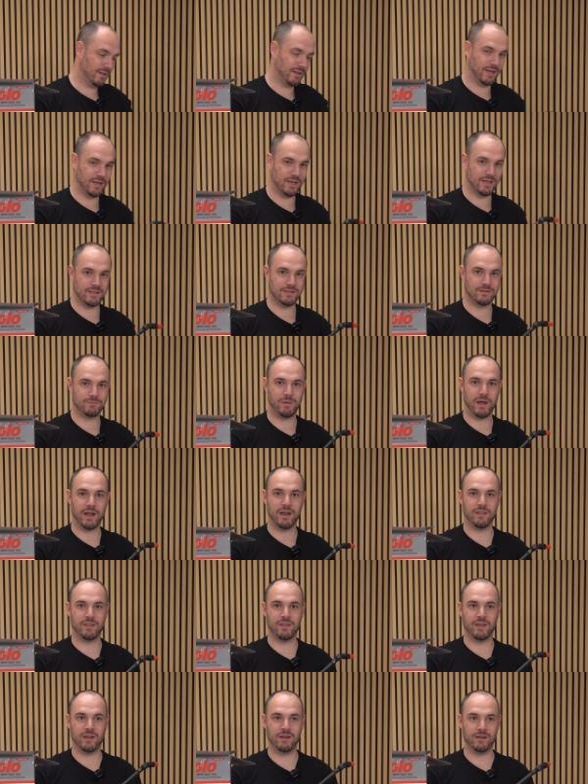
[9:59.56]
is better
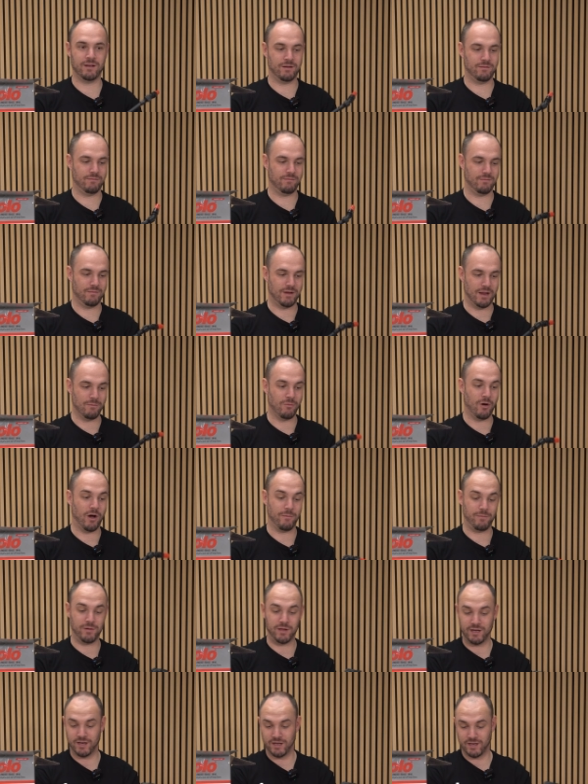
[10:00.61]
than, in my
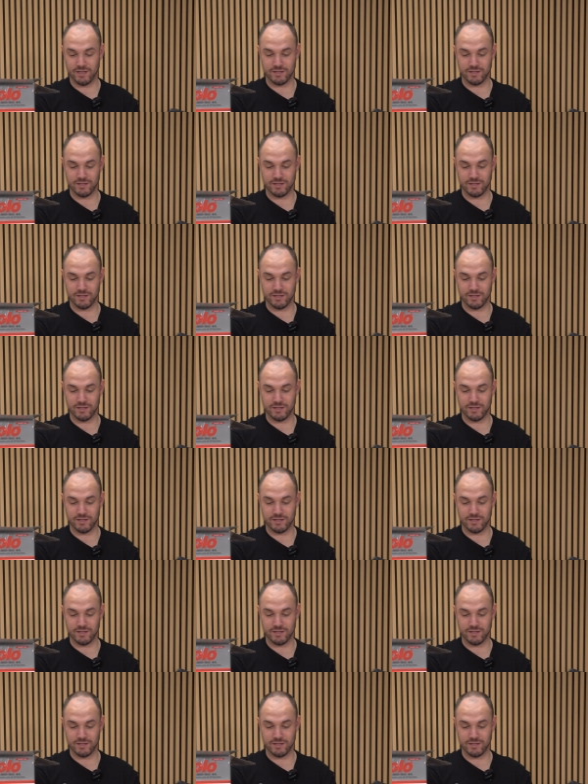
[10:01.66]
opinion,